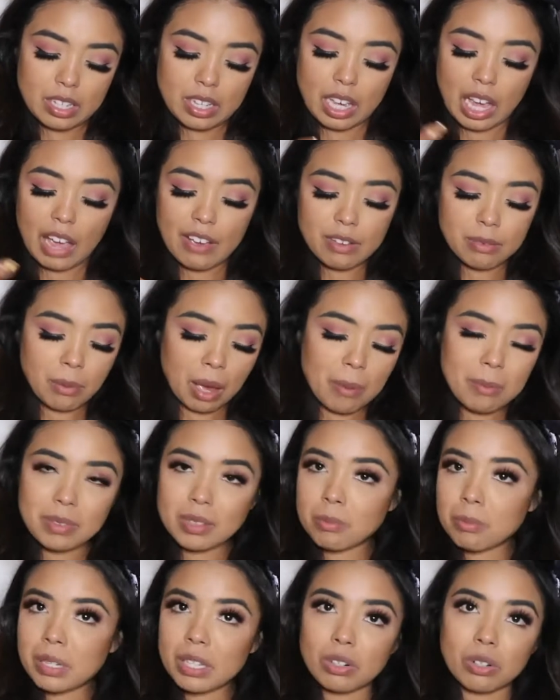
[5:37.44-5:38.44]
I have them come in
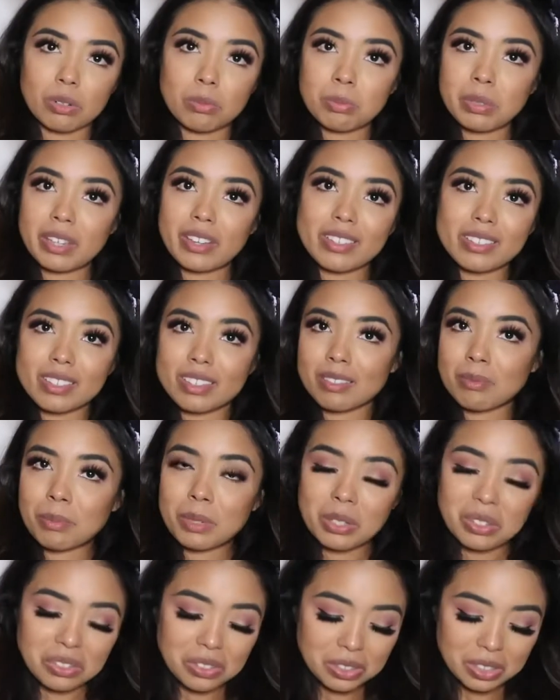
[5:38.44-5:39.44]
the middle because in the
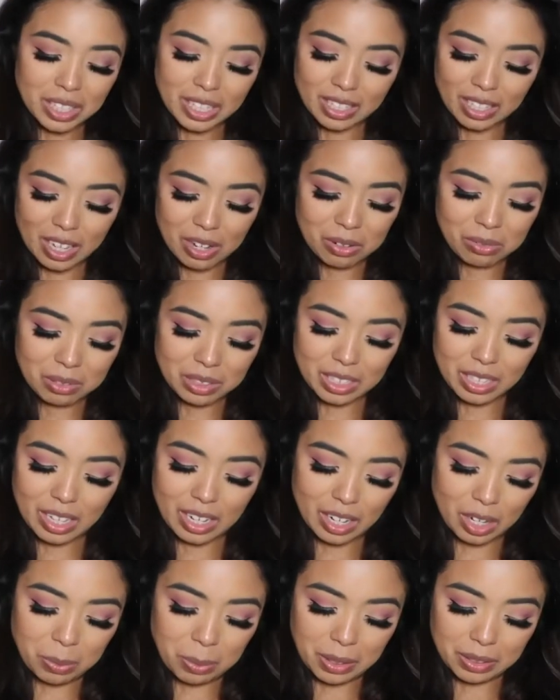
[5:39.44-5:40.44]
middle, like, I don't really
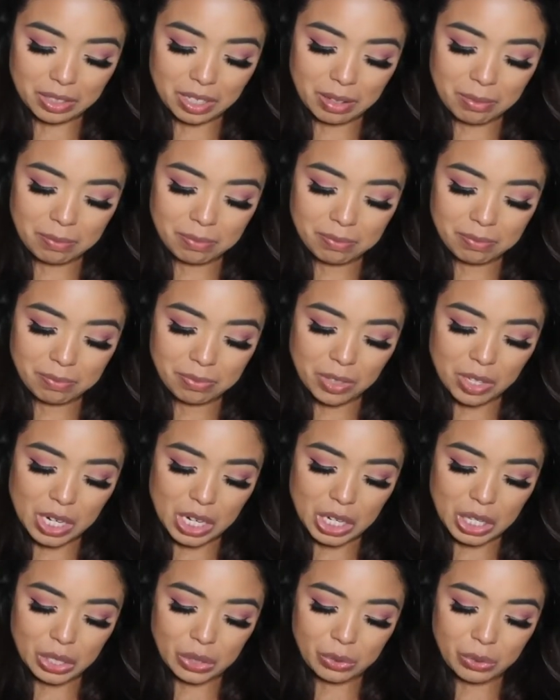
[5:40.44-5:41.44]
care about them. You
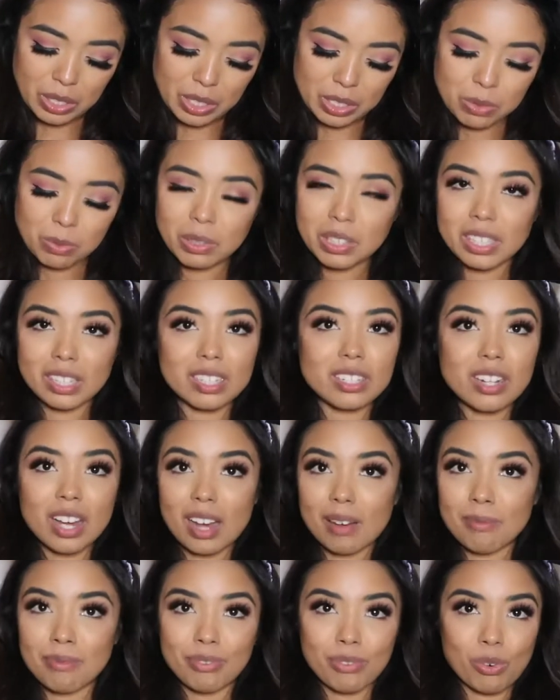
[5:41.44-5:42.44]
know, it's really the
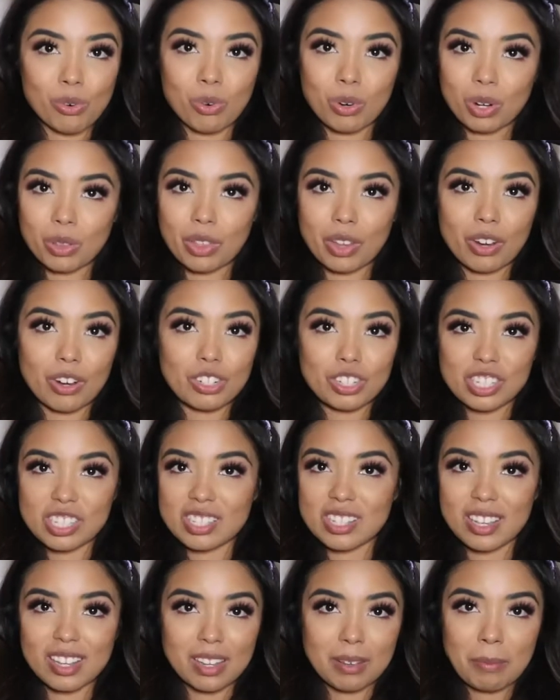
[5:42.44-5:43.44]
top four that are
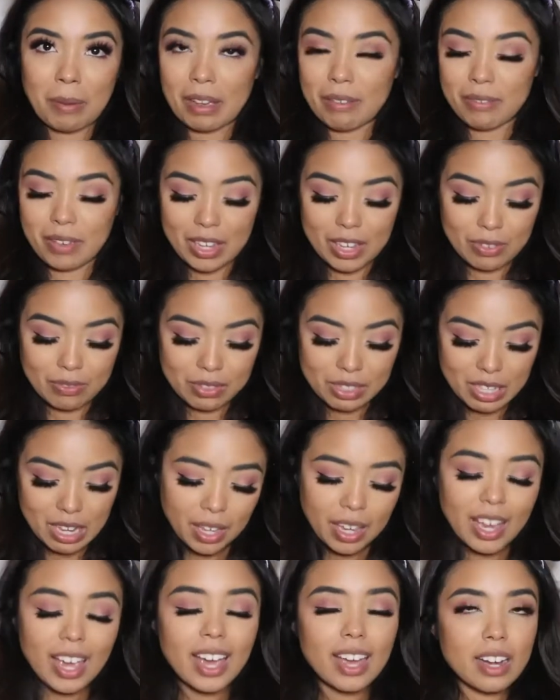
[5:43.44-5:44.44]
just like my faves.
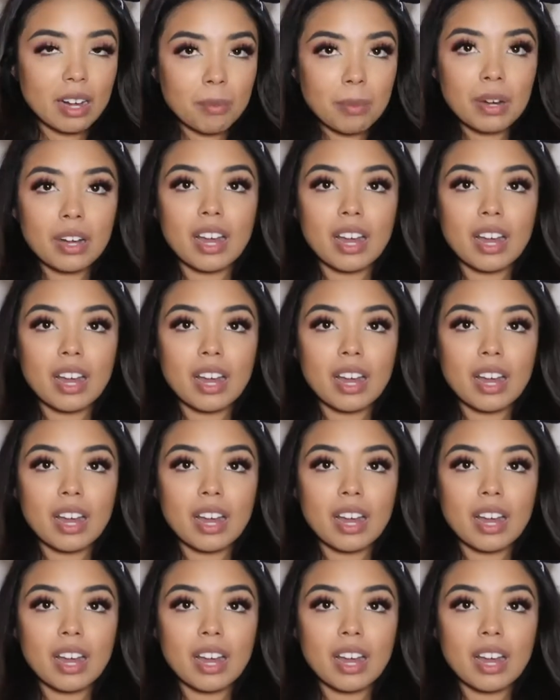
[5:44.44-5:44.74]
At number